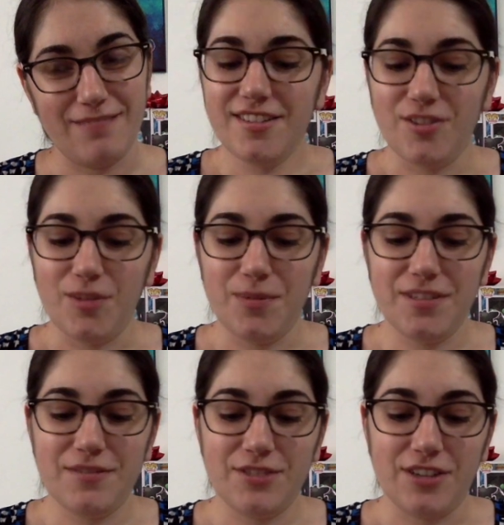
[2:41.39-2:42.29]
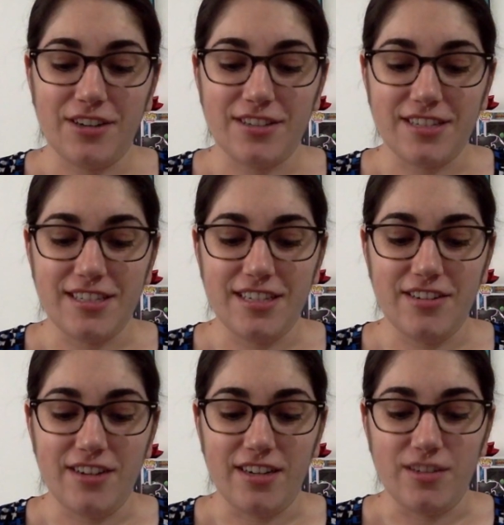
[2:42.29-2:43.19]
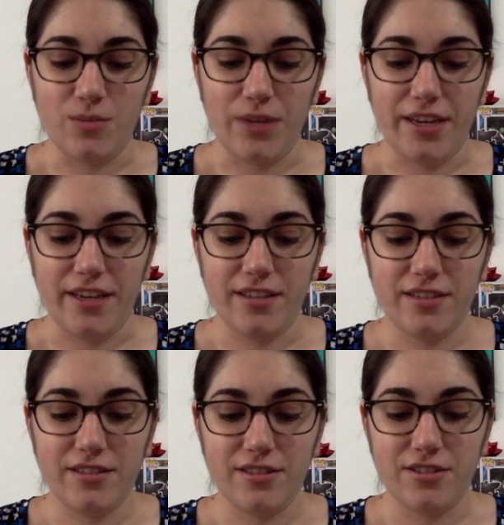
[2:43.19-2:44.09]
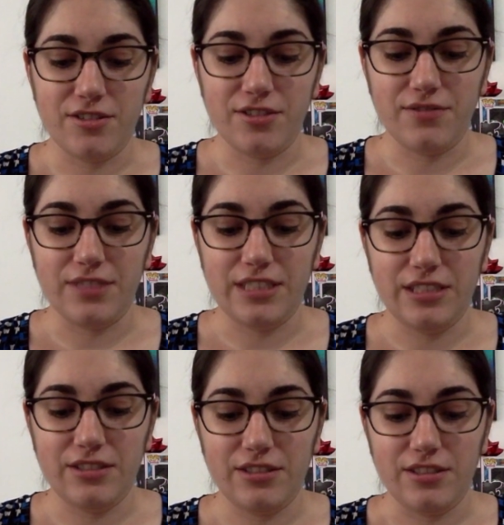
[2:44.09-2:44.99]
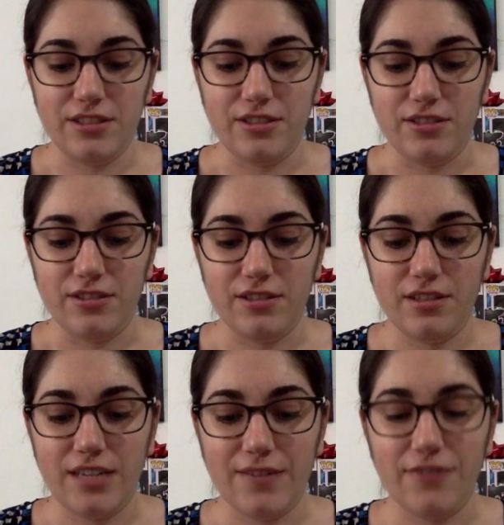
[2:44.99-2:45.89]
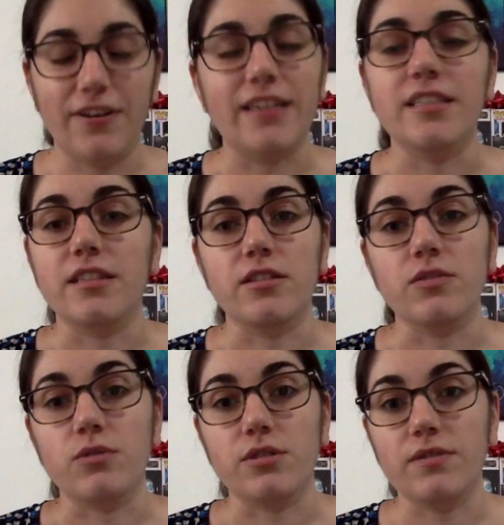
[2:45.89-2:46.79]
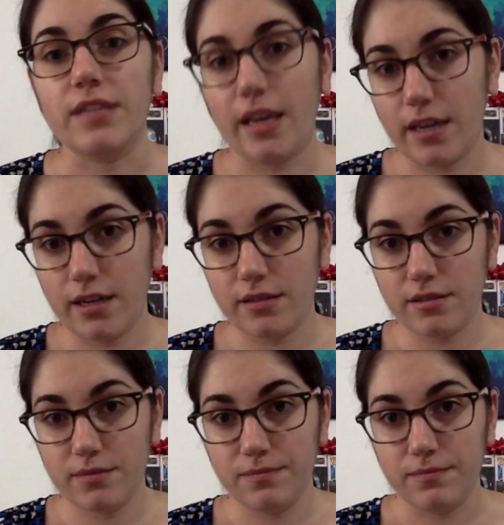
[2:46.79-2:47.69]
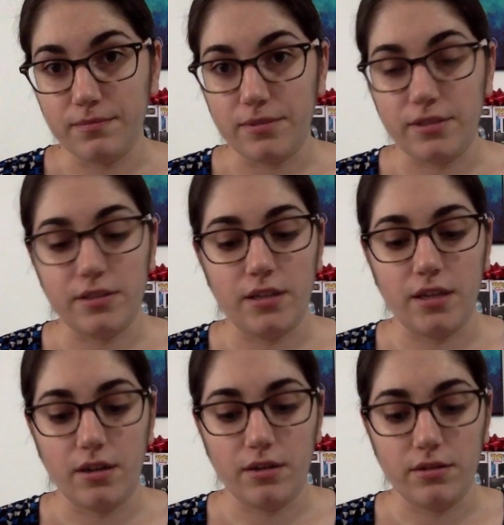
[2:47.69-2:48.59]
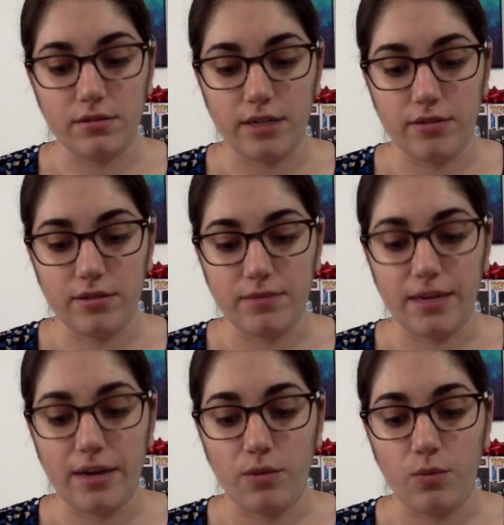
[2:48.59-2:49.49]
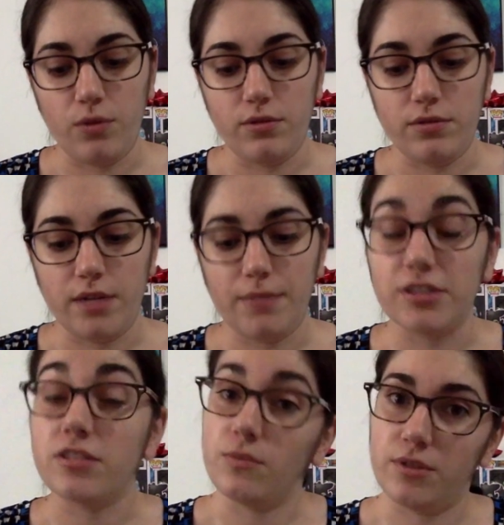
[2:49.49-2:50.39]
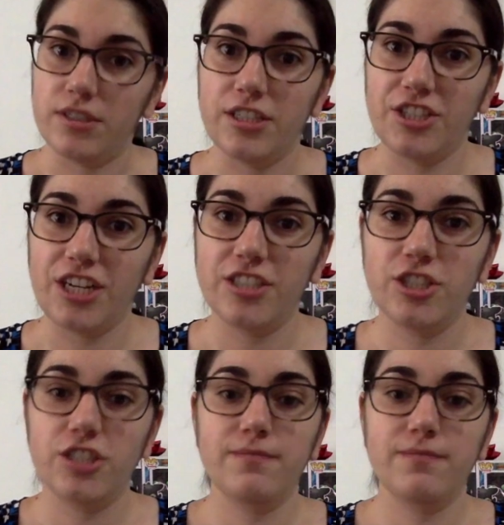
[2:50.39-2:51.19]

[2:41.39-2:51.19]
So the Prince of Sharks continued on his way, searching for years and years, never finding the source of the chaos, but seeing all around him how much the world had changed.